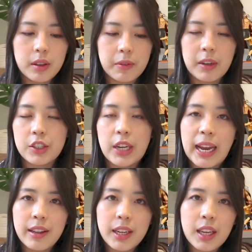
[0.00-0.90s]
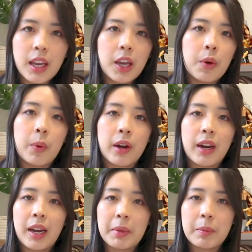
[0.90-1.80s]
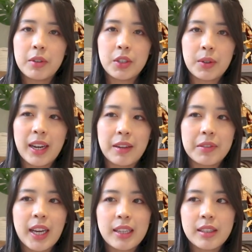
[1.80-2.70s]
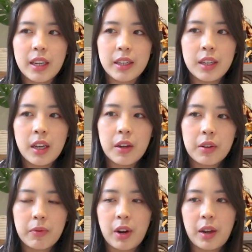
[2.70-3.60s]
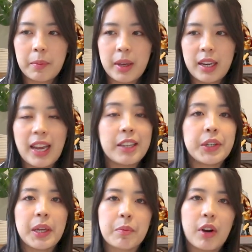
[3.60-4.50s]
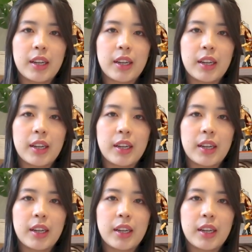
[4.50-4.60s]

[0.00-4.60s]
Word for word: the functionality where I'm able to kind of test it, from an end-to-end